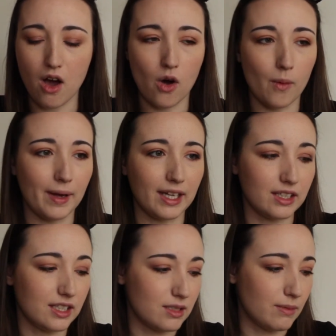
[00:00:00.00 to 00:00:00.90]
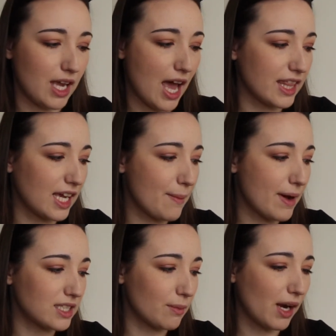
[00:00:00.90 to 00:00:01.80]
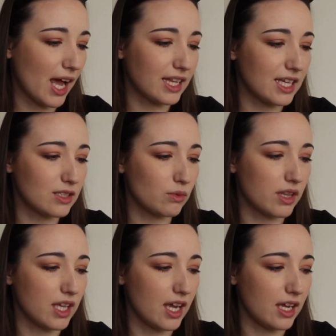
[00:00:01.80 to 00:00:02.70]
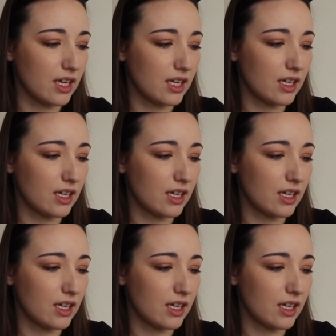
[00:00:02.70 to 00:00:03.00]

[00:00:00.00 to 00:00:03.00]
Oh my goodness me. I think I might apply this with a,